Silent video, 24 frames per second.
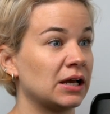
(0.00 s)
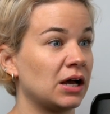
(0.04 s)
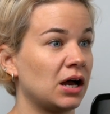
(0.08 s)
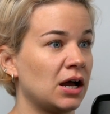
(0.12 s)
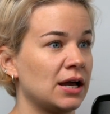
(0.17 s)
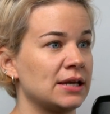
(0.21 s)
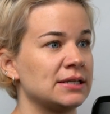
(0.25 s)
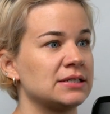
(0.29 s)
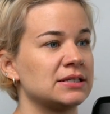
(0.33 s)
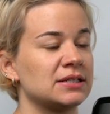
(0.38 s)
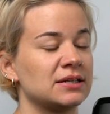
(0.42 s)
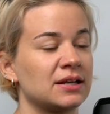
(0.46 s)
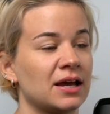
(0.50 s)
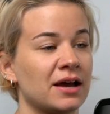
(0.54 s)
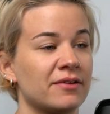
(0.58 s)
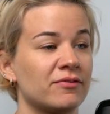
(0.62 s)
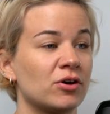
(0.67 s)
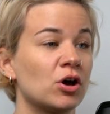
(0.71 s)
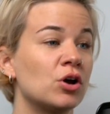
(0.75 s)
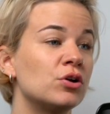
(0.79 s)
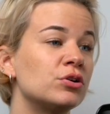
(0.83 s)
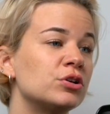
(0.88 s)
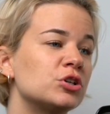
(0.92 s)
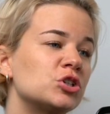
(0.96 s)
I didn't have
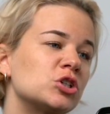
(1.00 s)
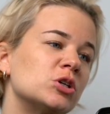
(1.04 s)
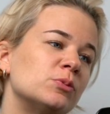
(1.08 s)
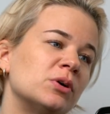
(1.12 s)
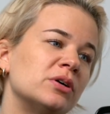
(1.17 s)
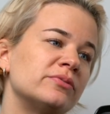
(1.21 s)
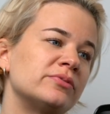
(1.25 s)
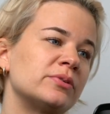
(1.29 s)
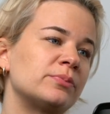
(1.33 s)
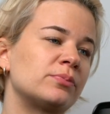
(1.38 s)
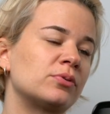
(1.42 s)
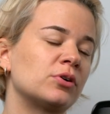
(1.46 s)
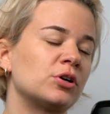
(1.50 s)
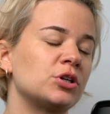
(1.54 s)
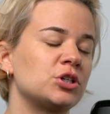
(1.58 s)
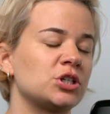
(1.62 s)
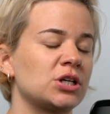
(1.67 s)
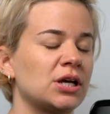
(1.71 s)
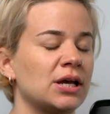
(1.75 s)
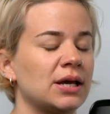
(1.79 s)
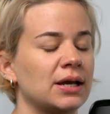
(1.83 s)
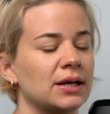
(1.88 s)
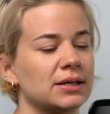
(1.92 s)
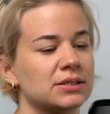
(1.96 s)
ownership over
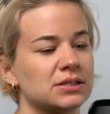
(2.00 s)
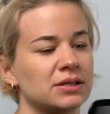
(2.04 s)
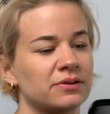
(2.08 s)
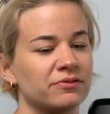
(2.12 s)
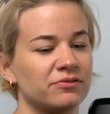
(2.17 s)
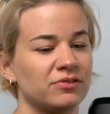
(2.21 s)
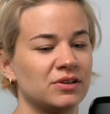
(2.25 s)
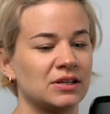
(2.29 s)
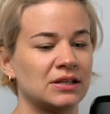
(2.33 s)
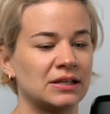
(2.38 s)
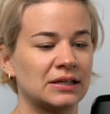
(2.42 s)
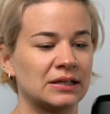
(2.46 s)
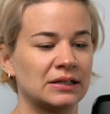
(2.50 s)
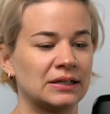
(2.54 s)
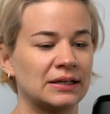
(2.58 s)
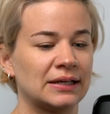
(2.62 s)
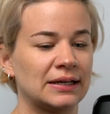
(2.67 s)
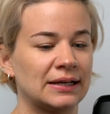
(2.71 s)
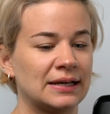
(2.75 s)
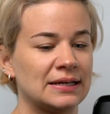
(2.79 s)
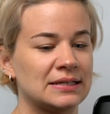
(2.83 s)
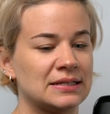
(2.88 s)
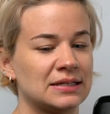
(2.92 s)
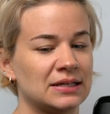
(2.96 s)
projects and feeling like
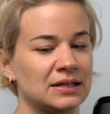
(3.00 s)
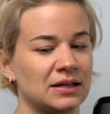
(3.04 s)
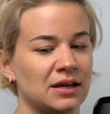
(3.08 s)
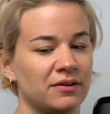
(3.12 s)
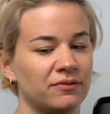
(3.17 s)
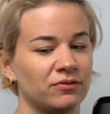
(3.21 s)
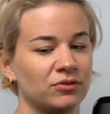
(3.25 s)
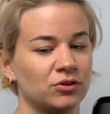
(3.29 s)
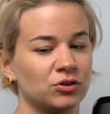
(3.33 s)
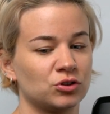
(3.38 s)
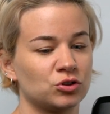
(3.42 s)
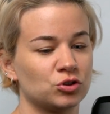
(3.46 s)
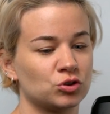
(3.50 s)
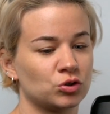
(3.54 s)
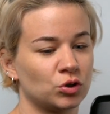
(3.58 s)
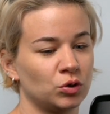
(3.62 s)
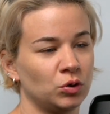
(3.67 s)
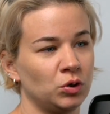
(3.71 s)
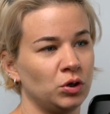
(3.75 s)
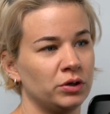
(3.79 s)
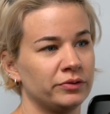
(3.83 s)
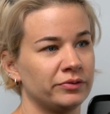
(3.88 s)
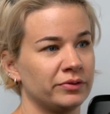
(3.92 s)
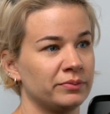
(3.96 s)
I didn't have control
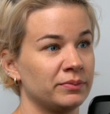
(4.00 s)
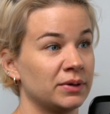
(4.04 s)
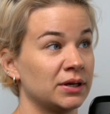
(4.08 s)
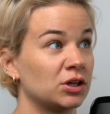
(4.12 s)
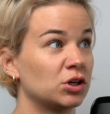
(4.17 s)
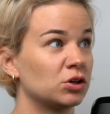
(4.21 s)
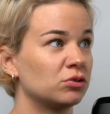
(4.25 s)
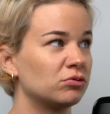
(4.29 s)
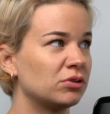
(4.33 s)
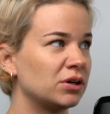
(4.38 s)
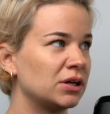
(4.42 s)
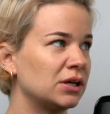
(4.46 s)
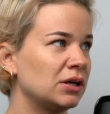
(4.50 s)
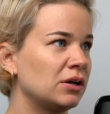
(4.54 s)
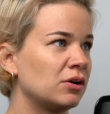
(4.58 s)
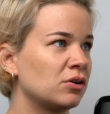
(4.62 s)
over my career,